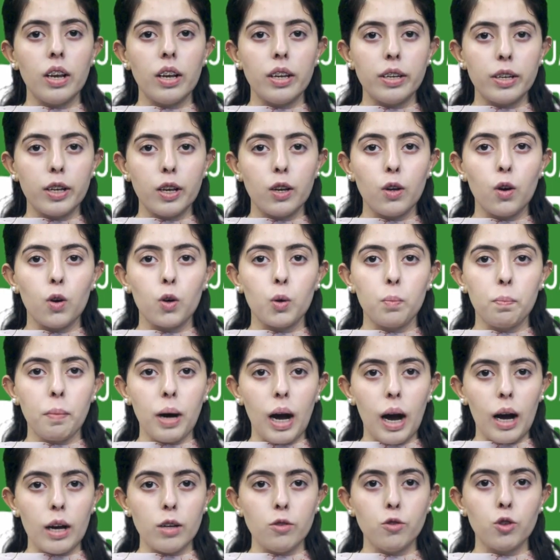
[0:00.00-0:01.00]
illegally
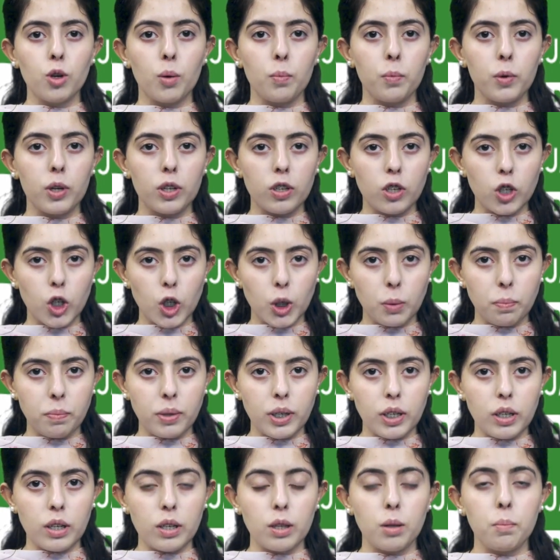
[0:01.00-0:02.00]
occupied Jammu and
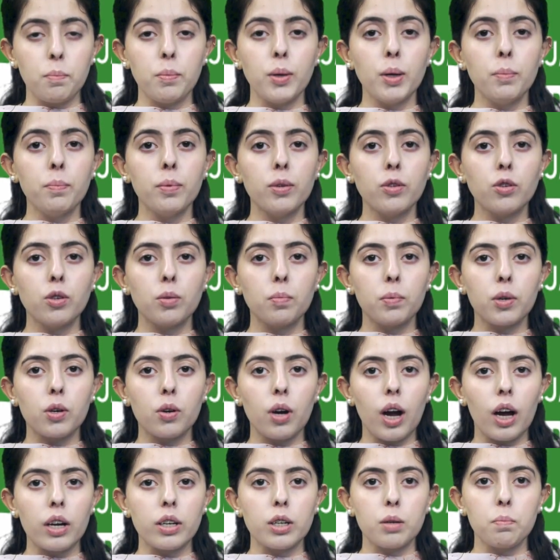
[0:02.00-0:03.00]
Kashmir, the People's
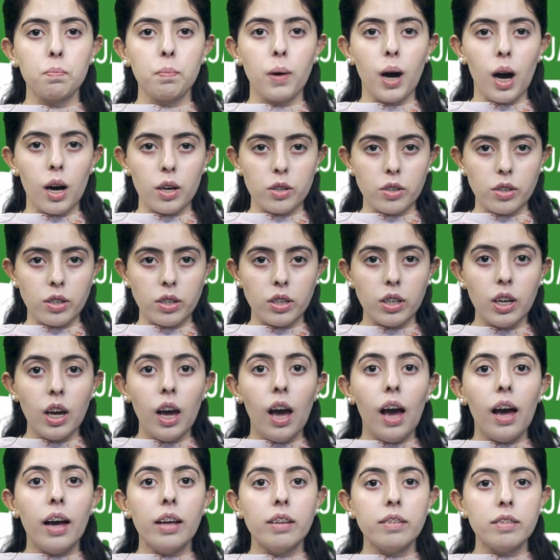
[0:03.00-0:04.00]
Democratic Party
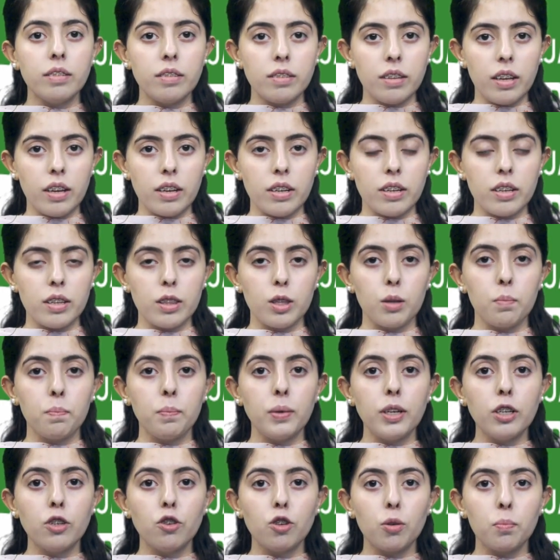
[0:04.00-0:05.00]
has said the
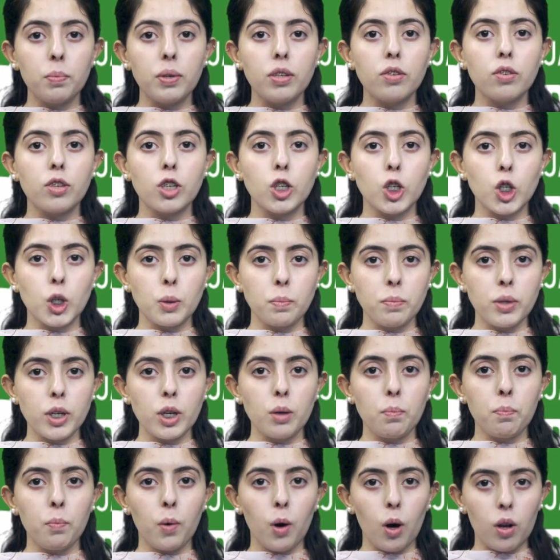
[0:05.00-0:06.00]
BJP's
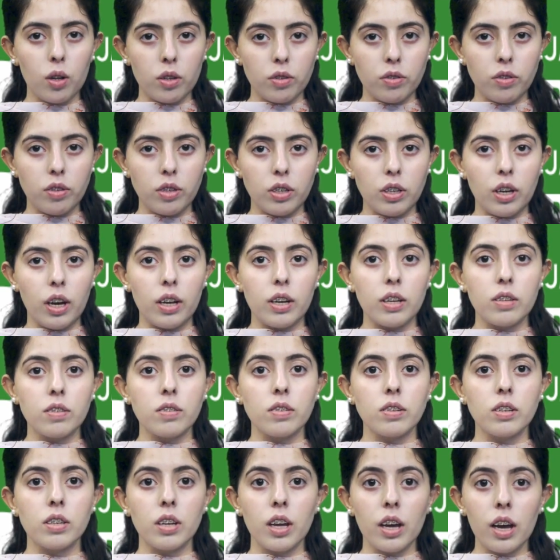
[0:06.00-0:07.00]
Kashmir policy and
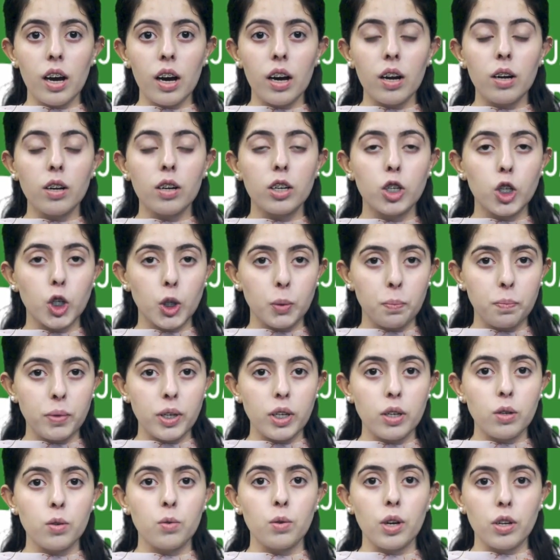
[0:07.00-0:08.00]
its Naya
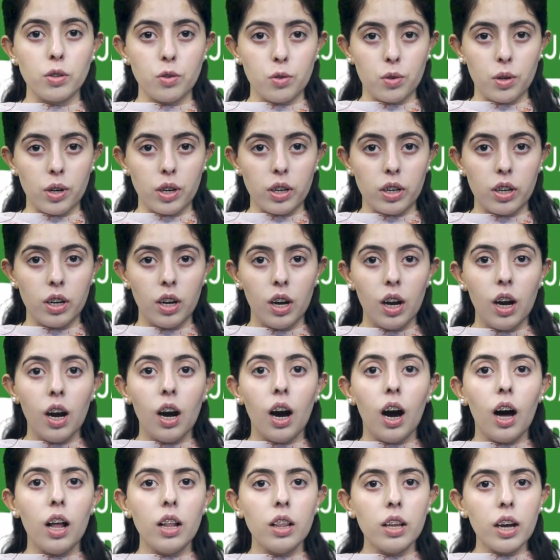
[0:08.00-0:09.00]
Kashmir rhetoric
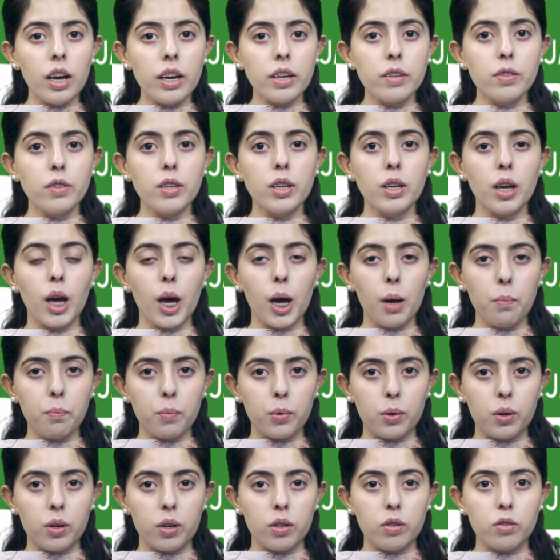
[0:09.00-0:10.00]
Unlike the
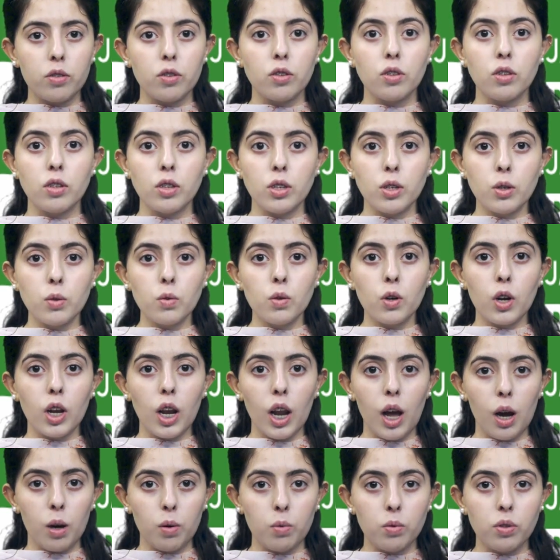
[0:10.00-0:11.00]
emperor's new
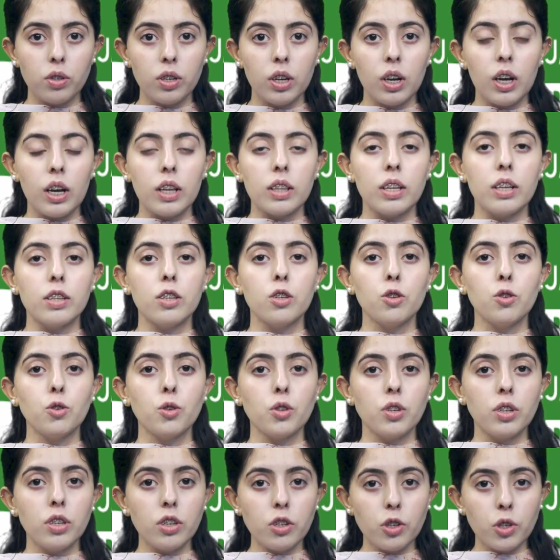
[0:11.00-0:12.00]
clothes that the
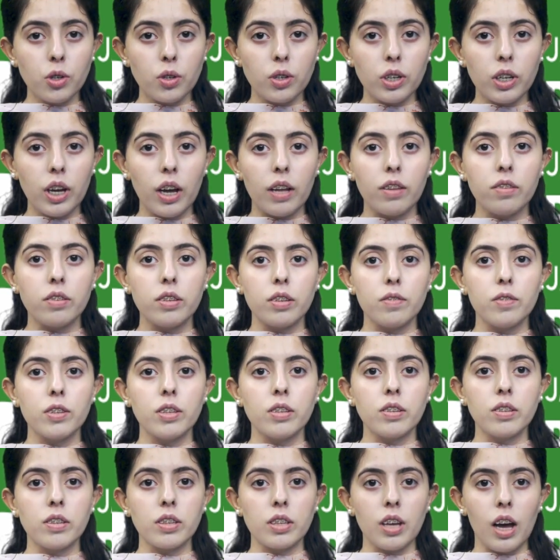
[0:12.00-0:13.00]
judiciary and civil
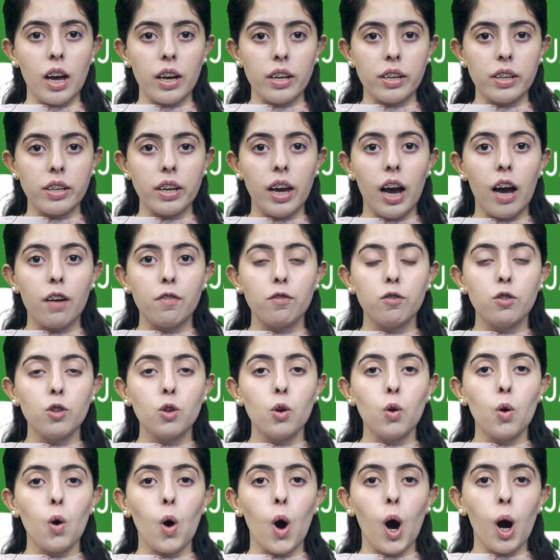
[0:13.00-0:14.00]
society have
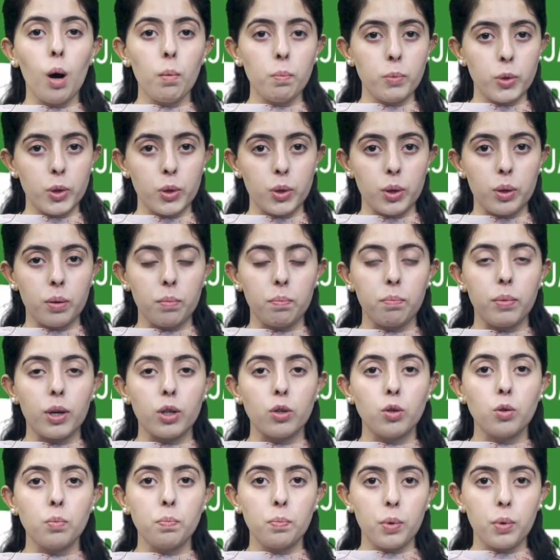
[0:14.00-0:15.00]
no option but to